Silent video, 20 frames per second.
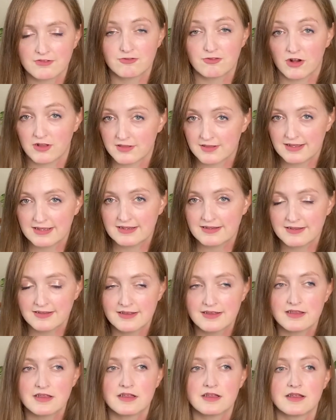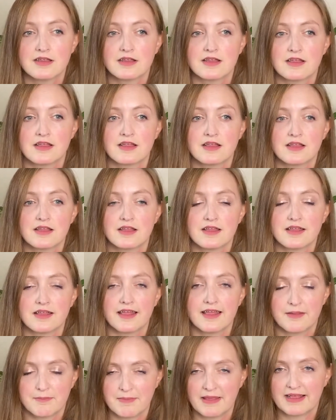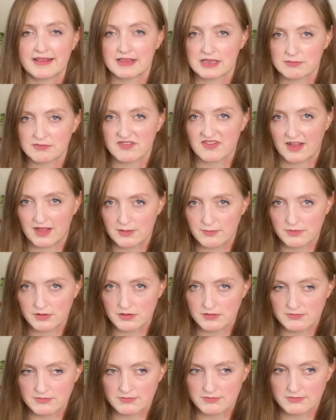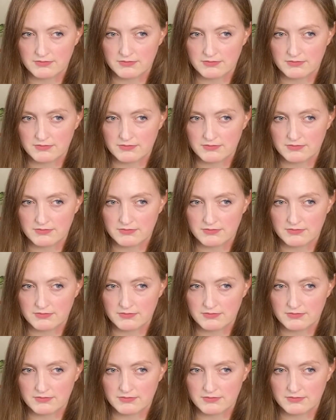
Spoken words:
rotted, it may still be viable.